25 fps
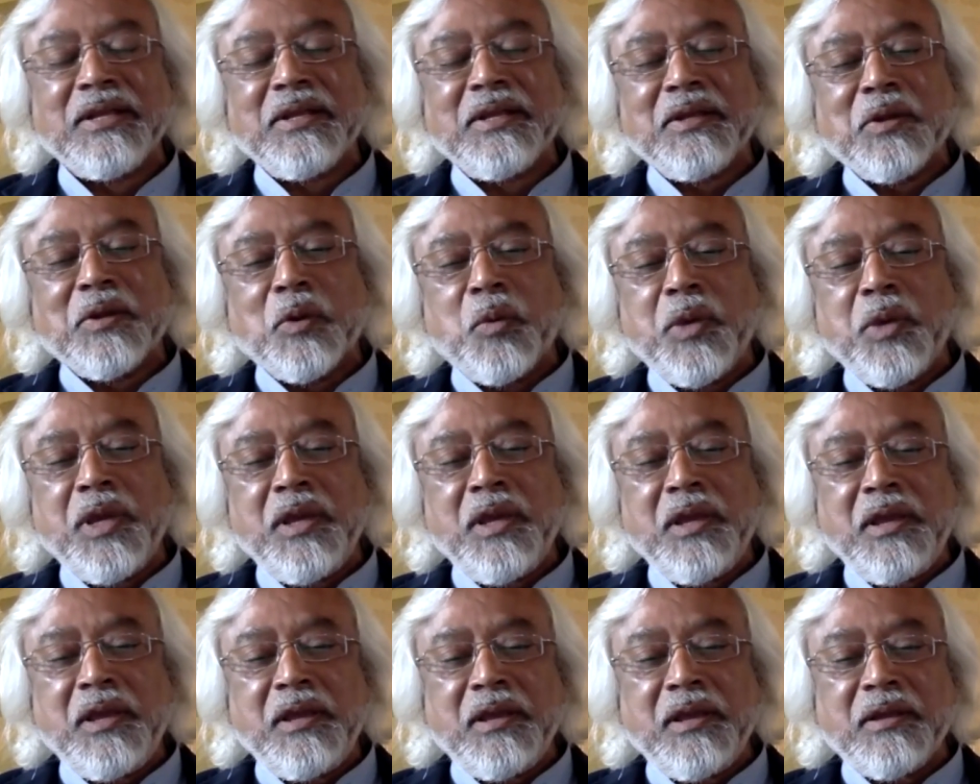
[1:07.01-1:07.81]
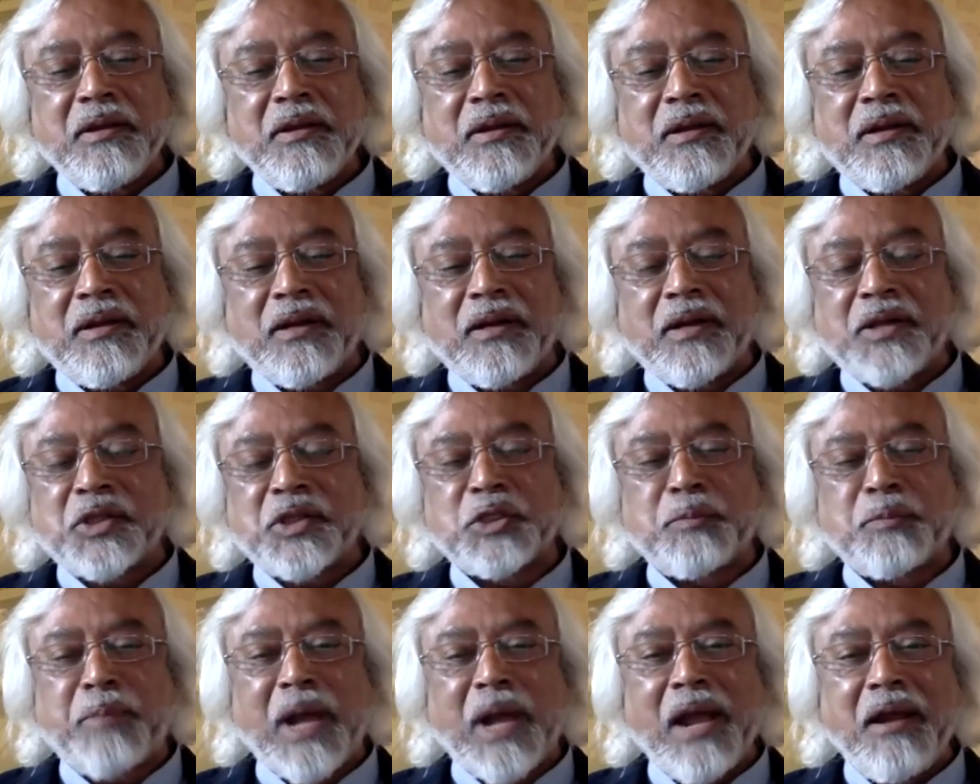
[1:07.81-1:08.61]
We
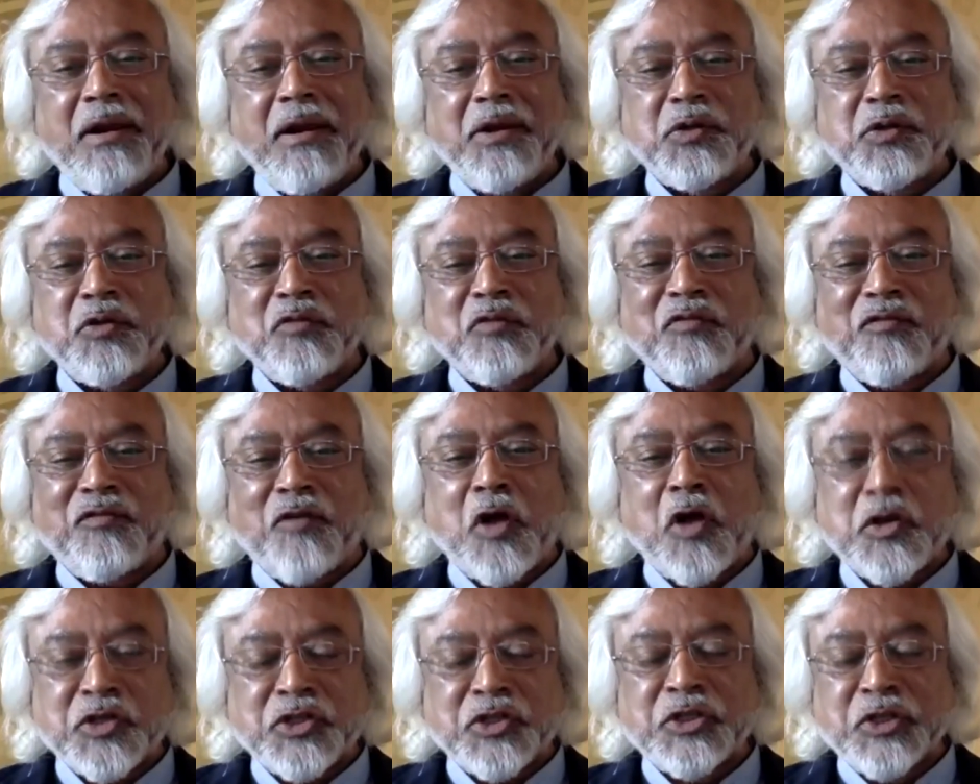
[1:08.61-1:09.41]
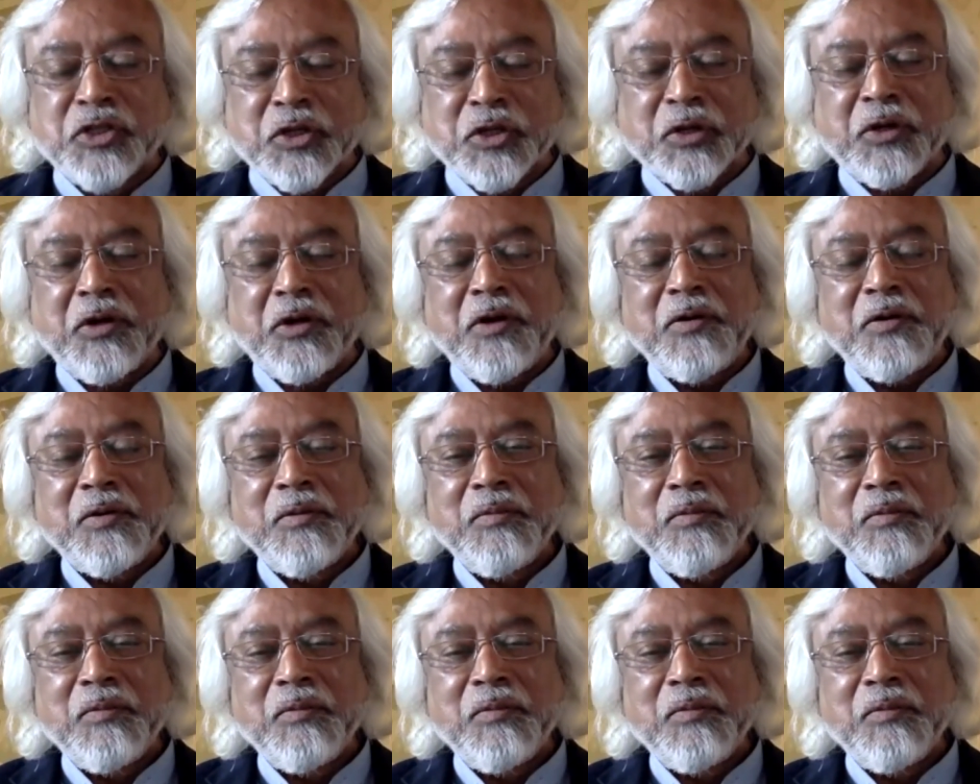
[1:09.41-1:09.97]
aspire to foster